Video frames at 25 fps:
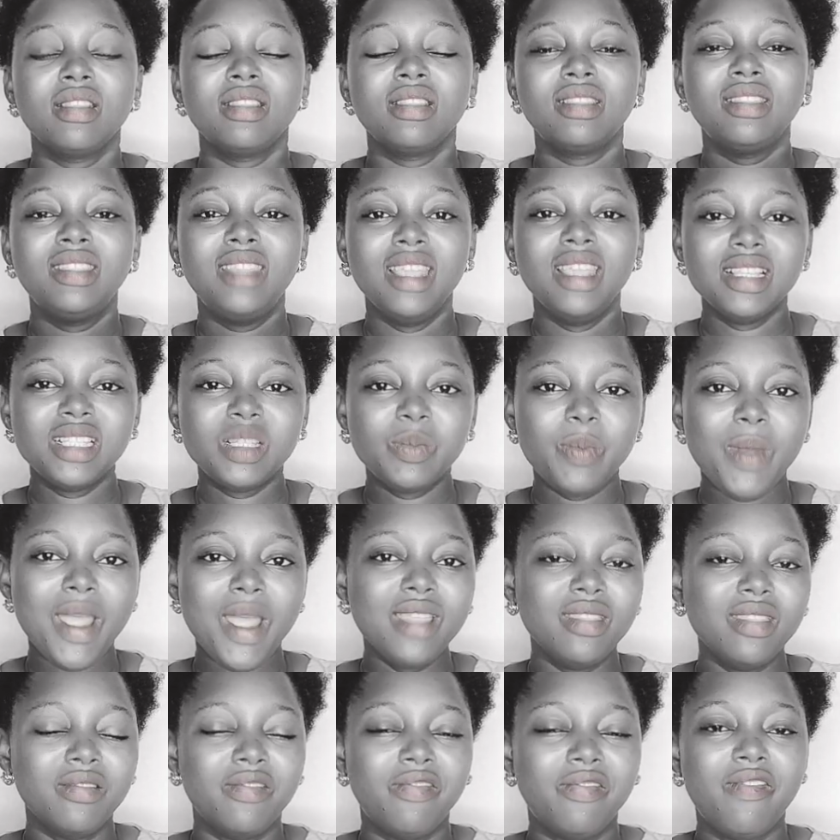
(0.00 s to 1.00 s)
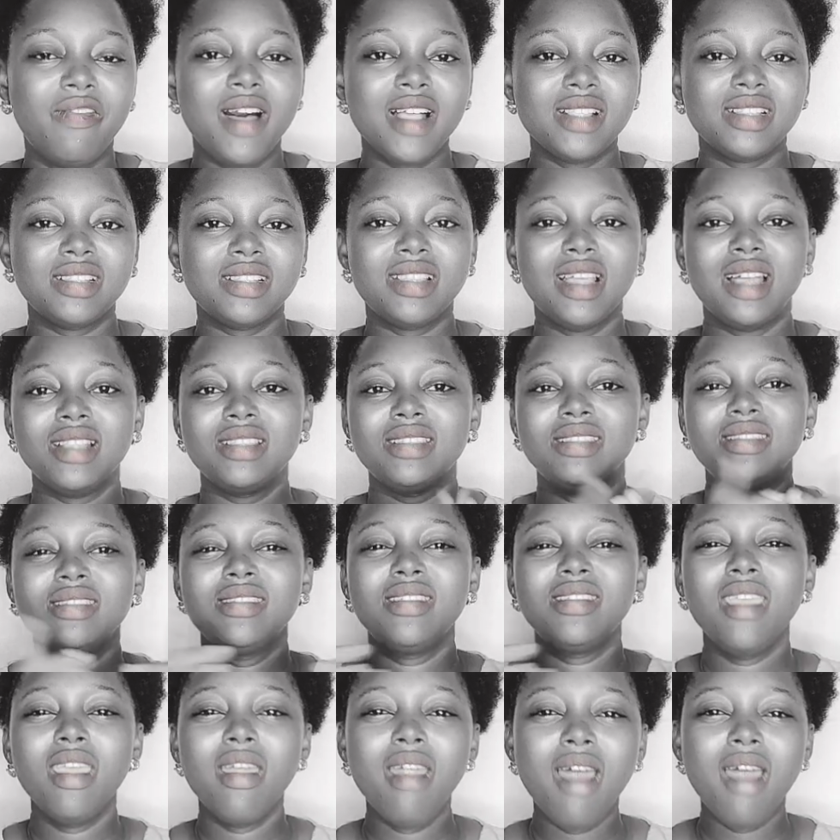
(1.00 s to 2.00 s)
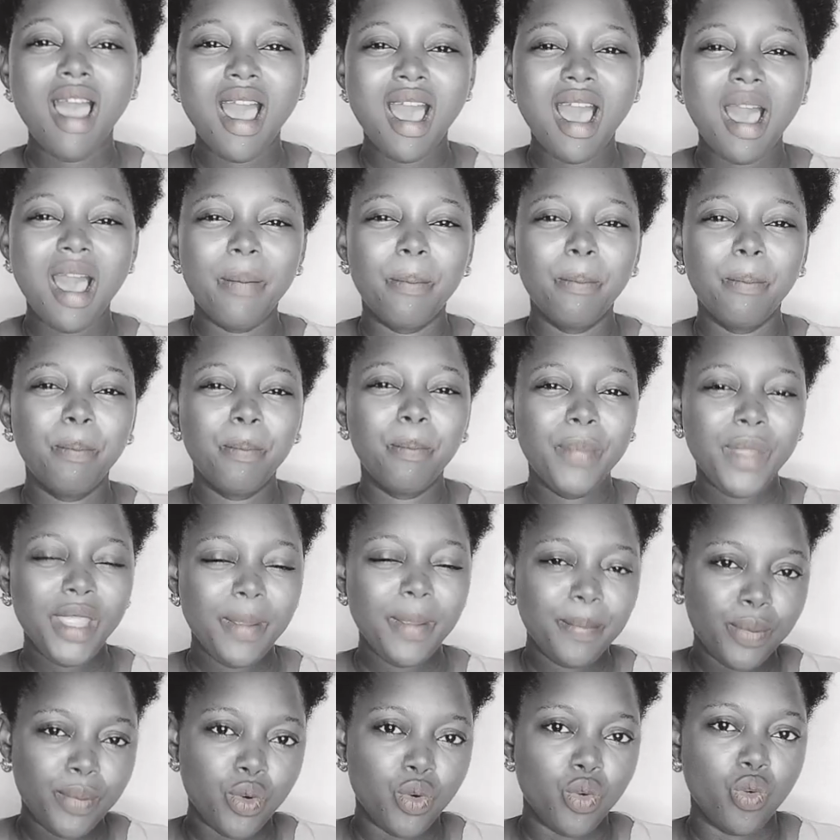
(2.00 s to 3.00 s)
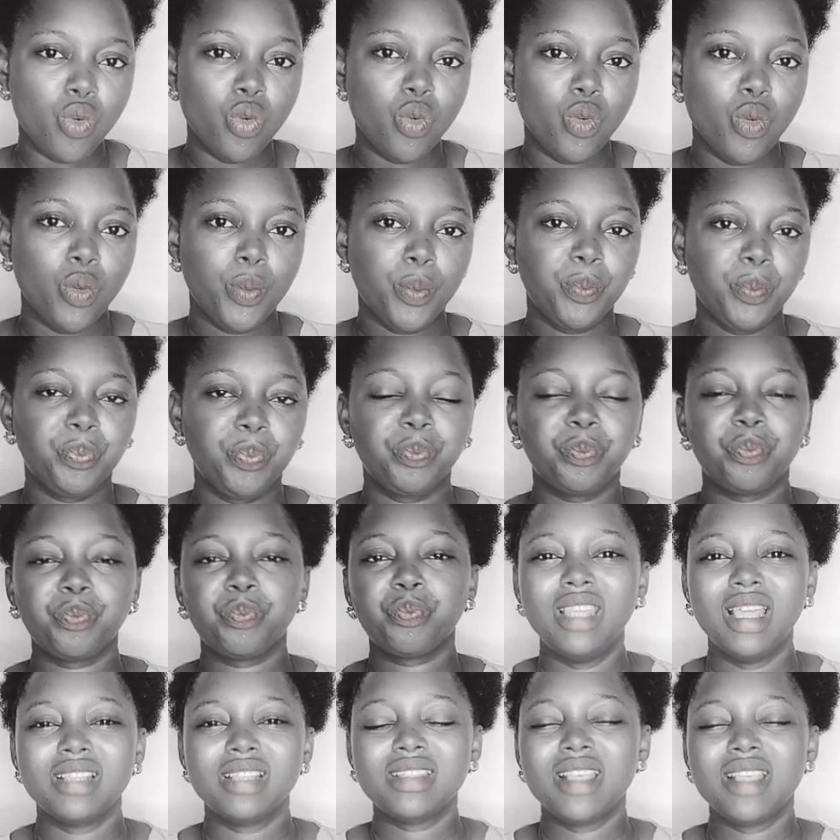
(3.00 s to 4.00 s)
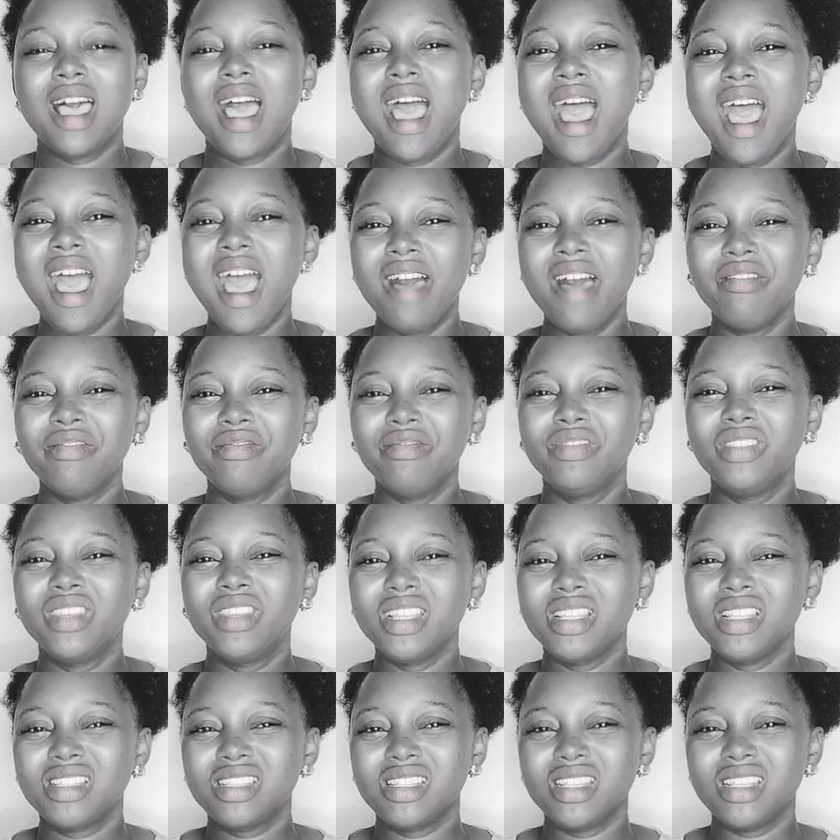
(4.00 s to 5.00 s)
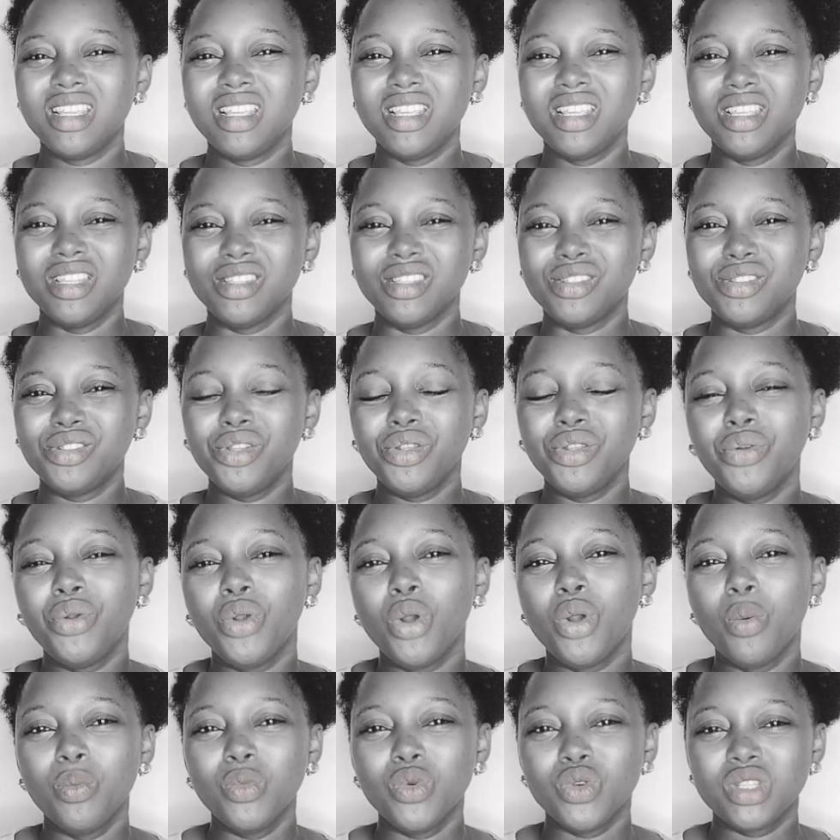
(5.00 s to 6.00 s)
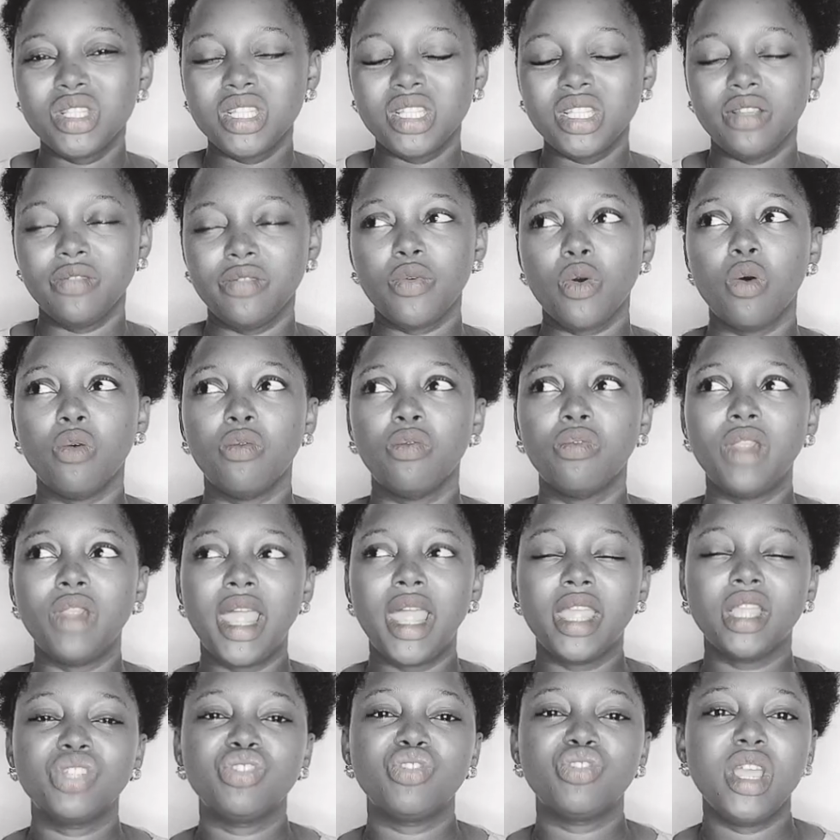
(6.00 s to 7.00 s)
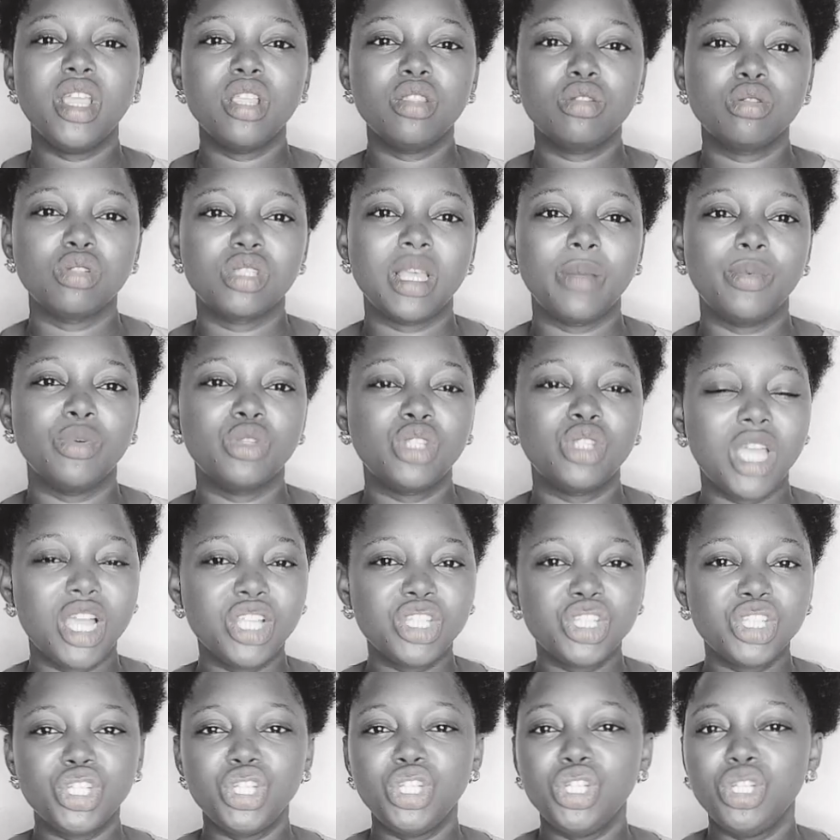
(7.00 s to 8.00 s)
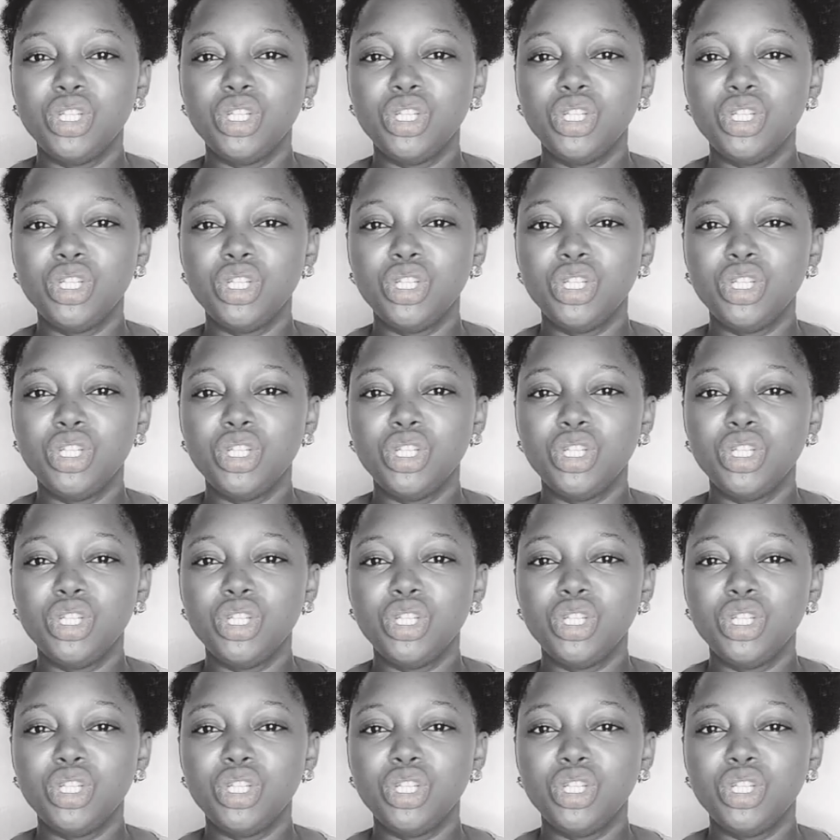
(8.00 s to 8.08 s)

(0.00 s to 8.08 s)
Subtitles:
Despite the fact that there are people that have this interior motive of like trying to sabotage